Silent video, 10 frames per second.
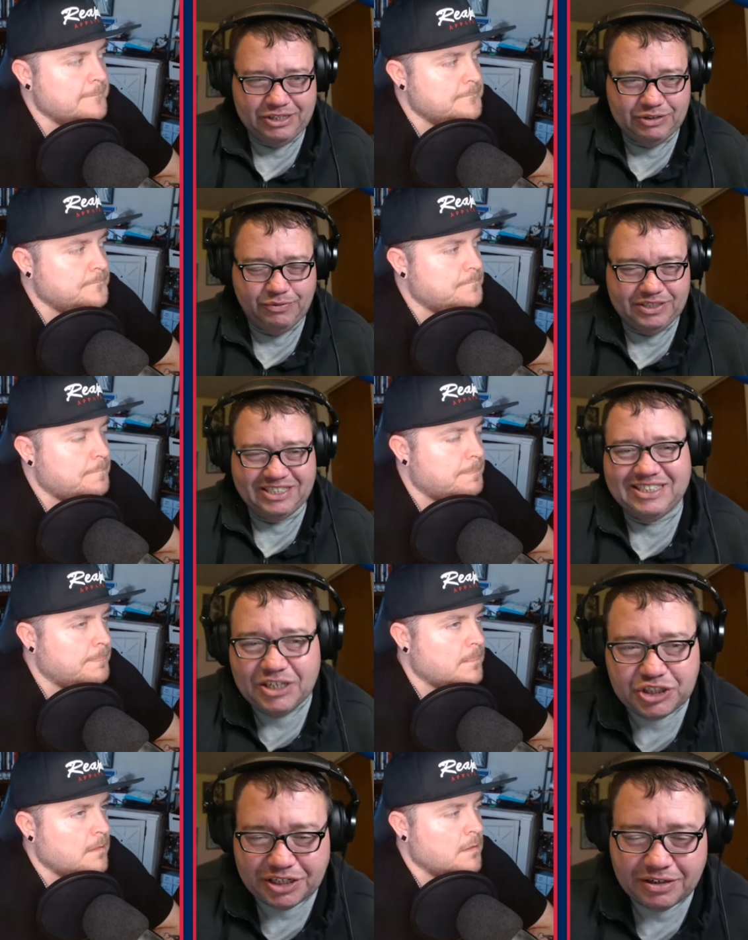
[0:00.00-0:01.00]
Speaker 1: yeah. of a
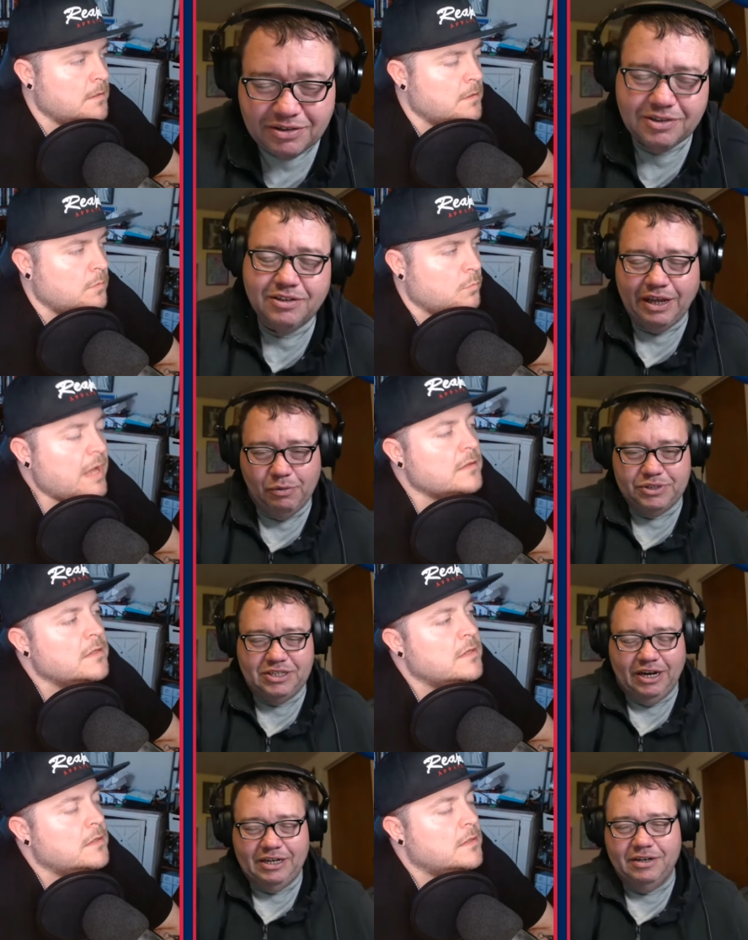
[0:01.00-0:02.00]
decision that was well,
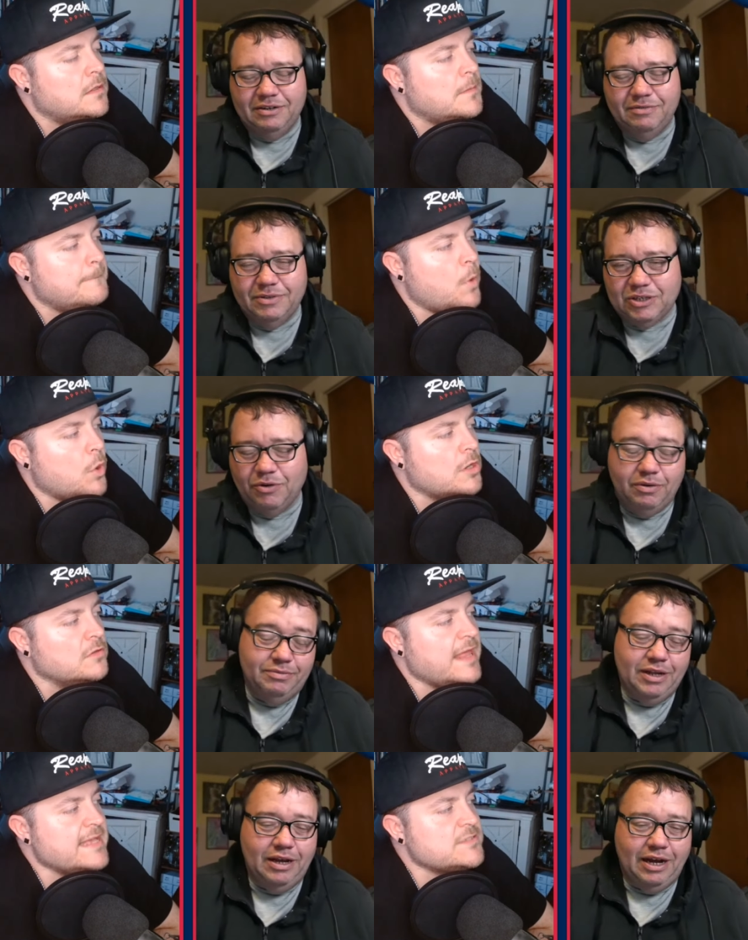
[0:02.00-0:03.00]
done. So more
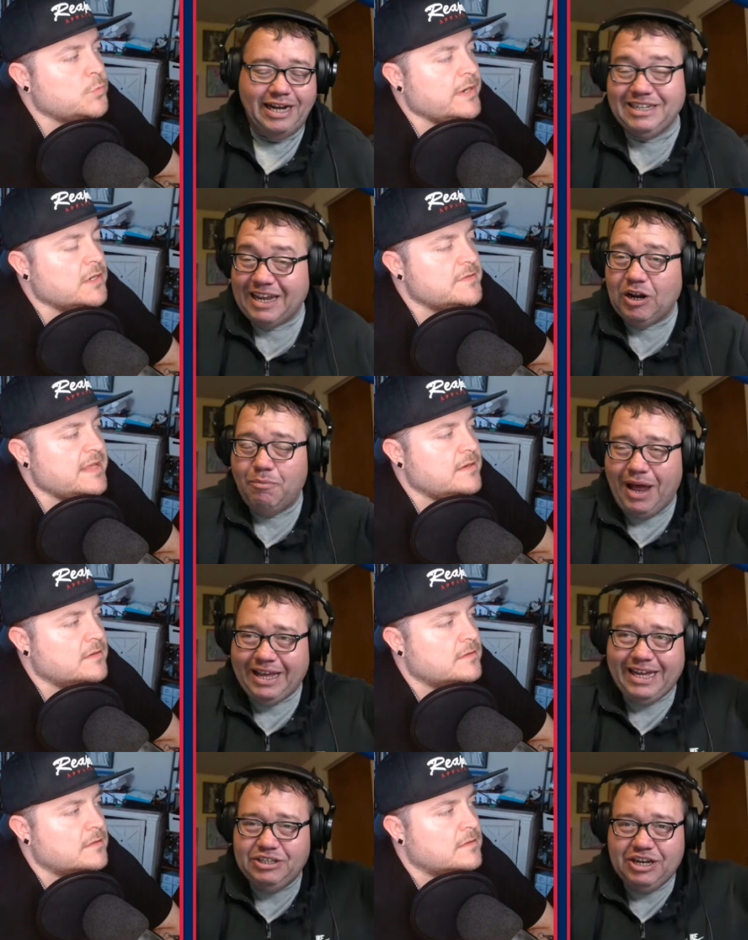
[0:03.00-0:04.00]
or less, I take weird. it all back,
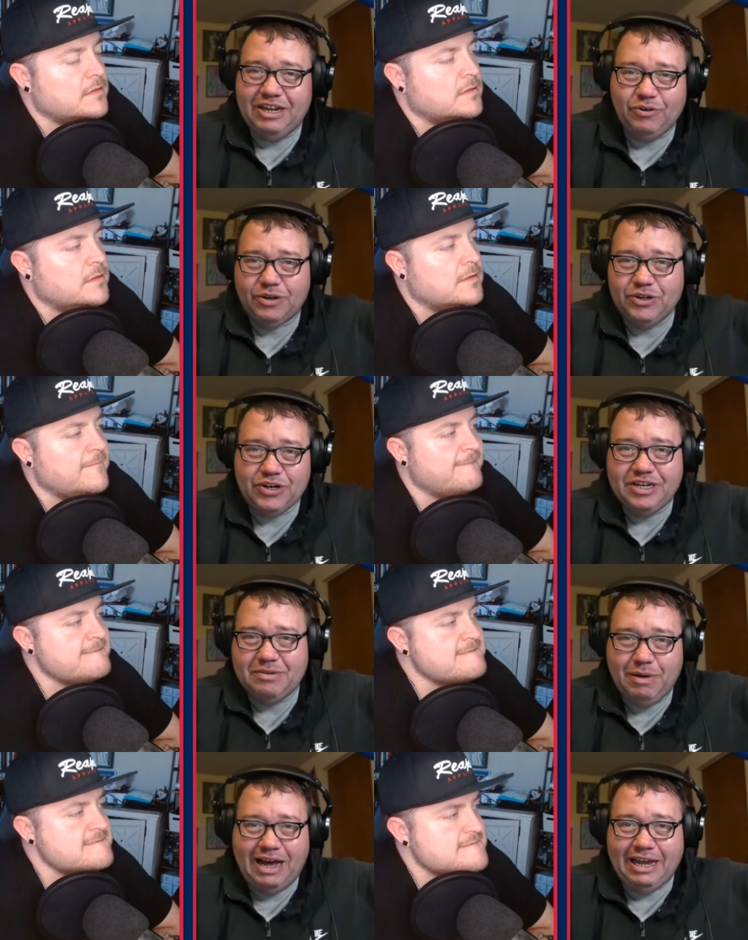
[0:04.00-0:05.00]
AJ. You're you're good.
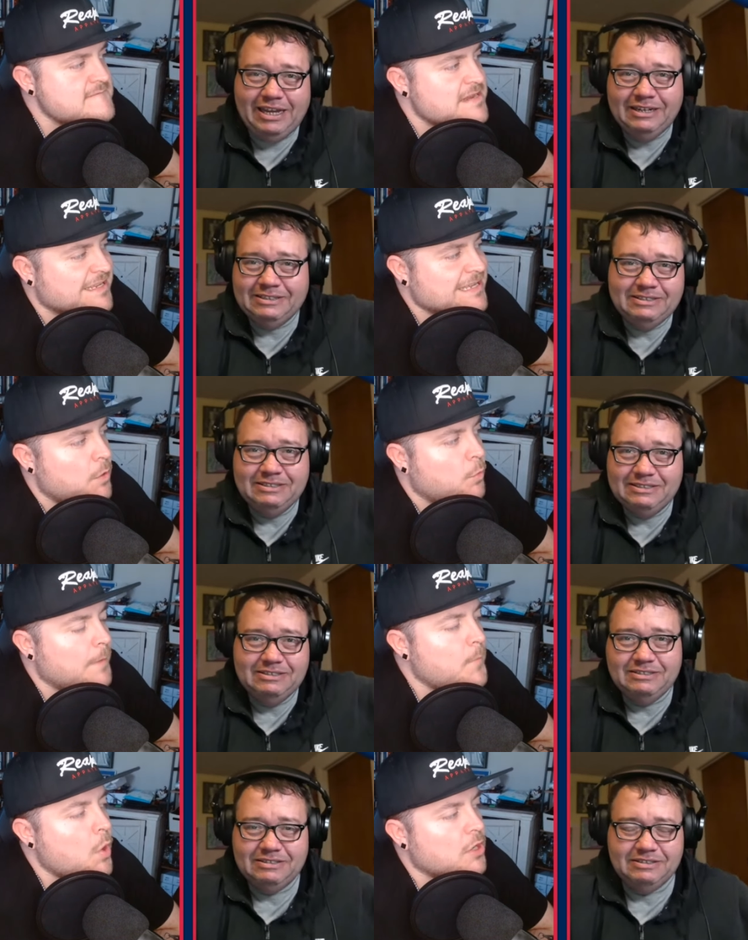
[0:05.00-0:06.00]
Bye
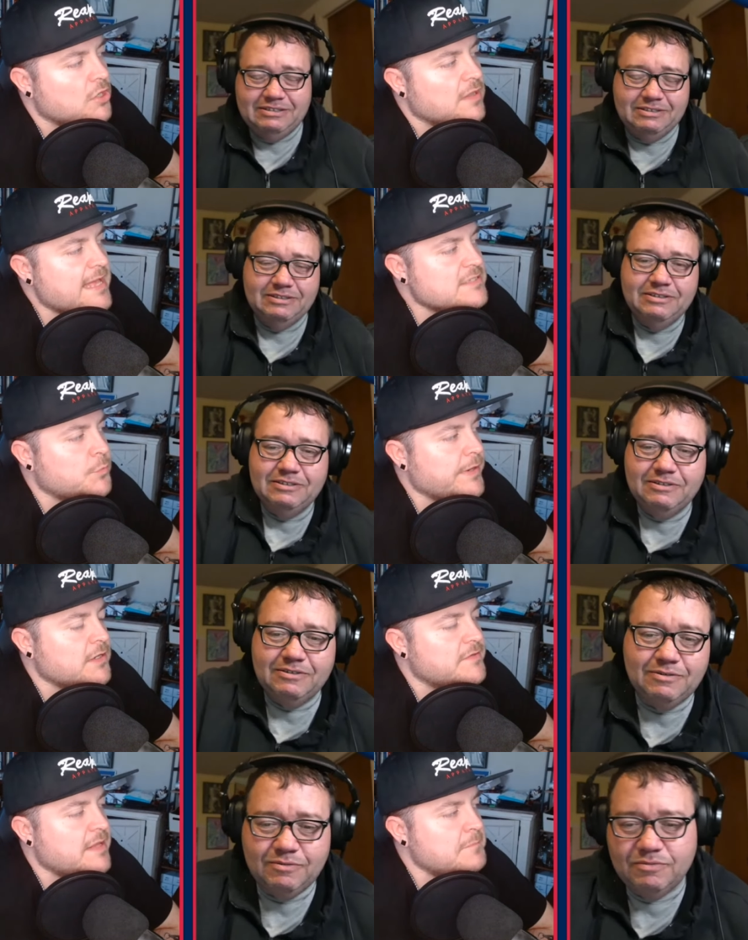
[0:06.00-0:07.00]
Speaker 2: well, more or less
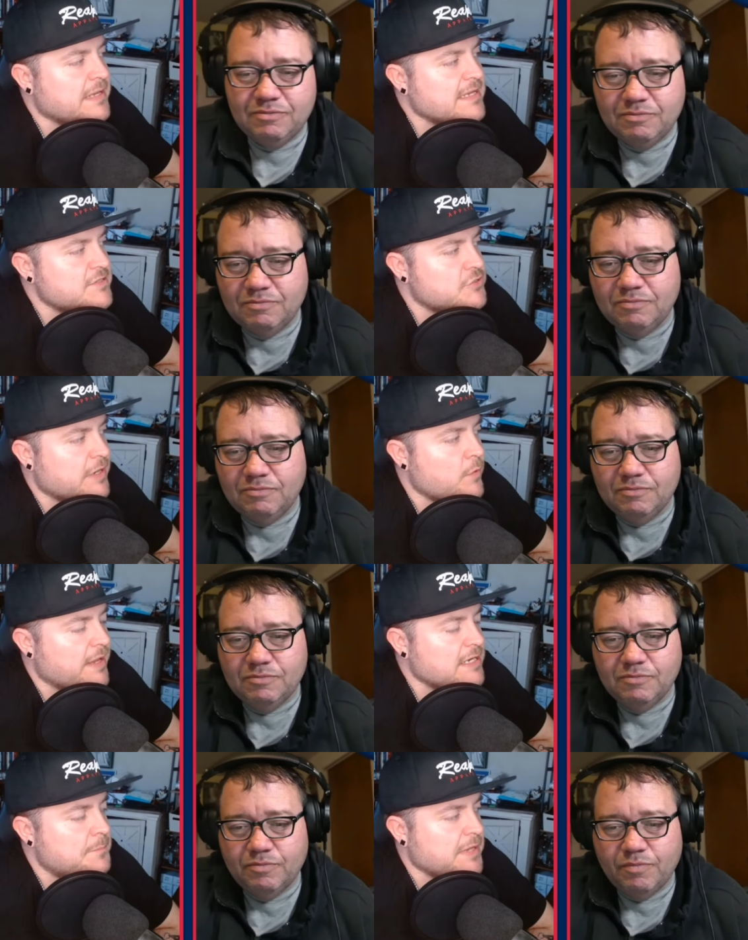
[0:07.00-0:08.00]
weird than McKinstry
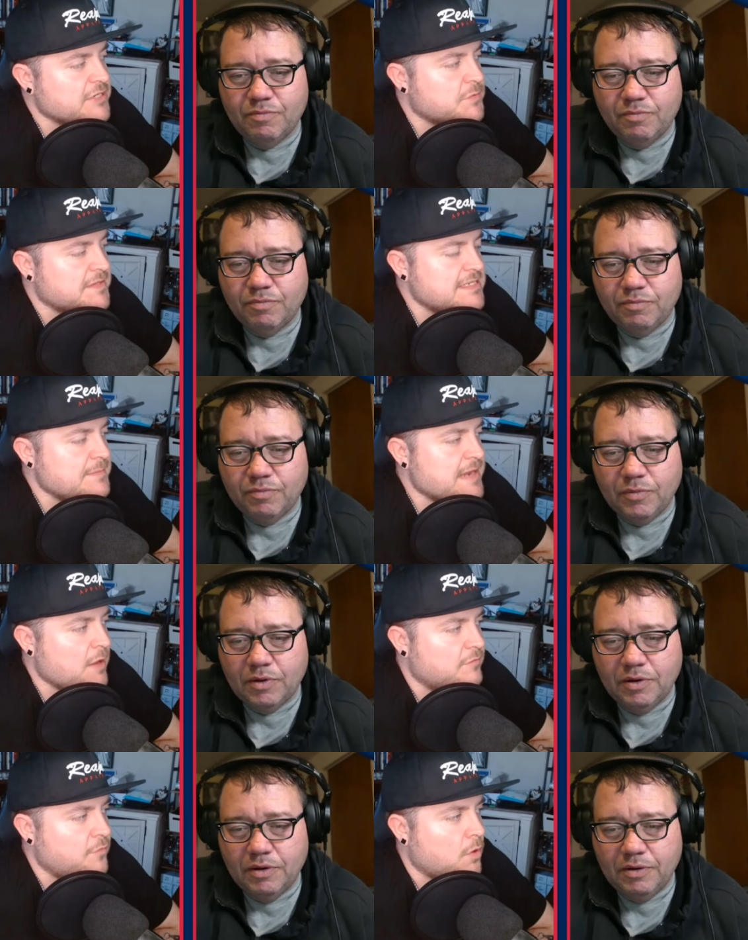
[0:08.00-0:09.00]
going into pitch with the team
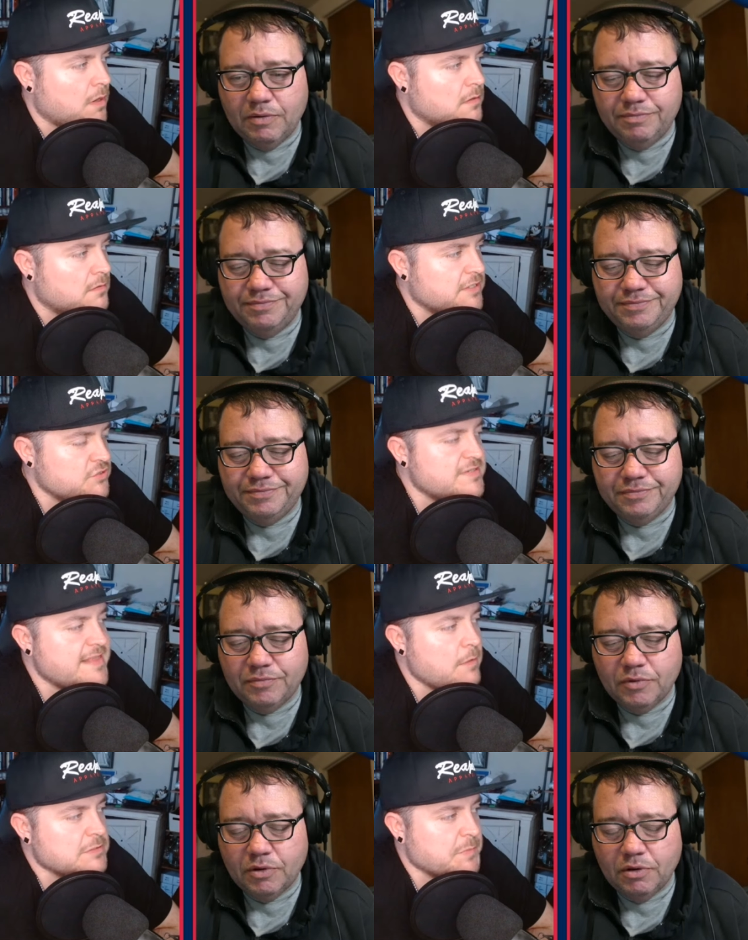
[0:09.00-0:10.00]
down four? Because you
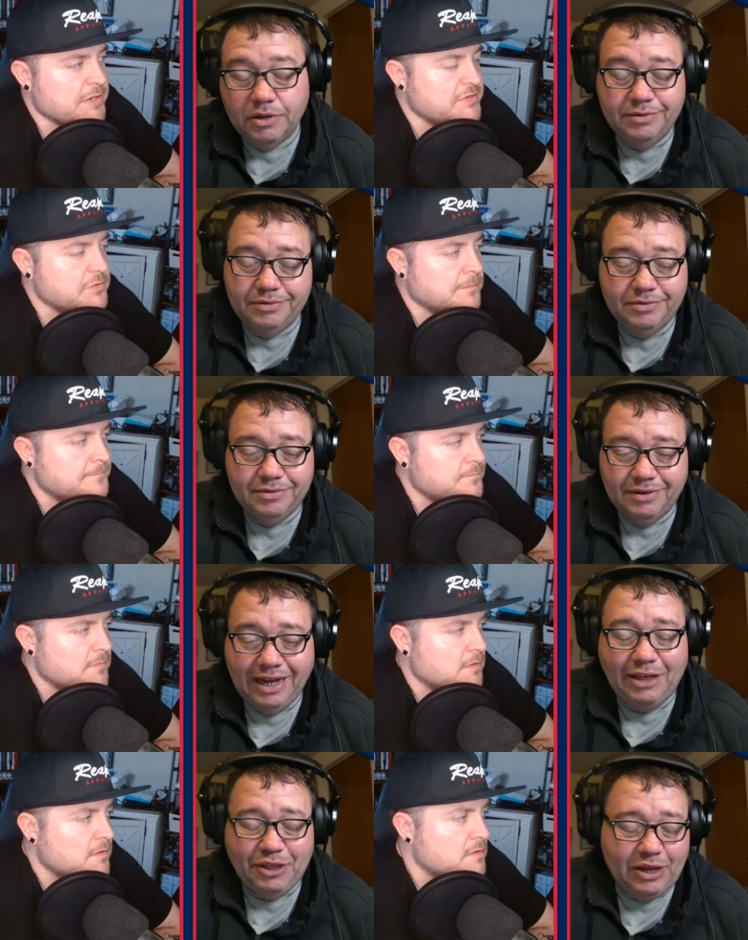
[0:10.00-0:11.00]
said that was weird
Speaker 1: too. I
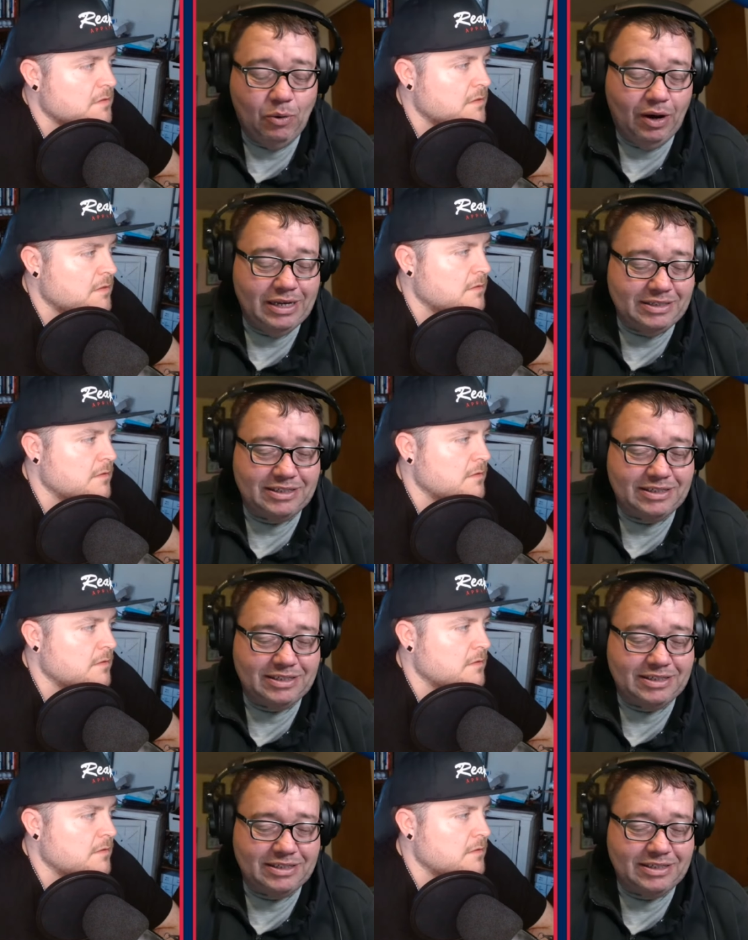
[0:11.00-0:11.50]
think it was.